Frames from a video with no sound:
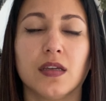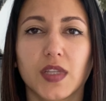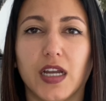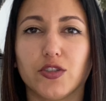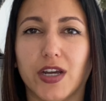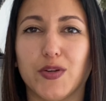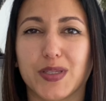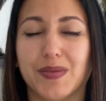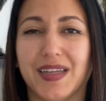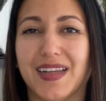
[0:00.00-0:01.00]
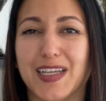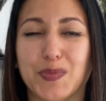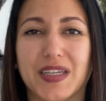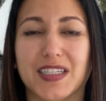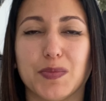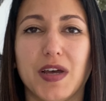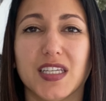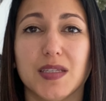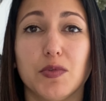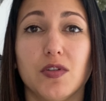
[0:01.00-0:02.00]
I try to explain it as best as
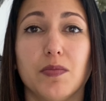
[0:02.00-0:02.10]
possible,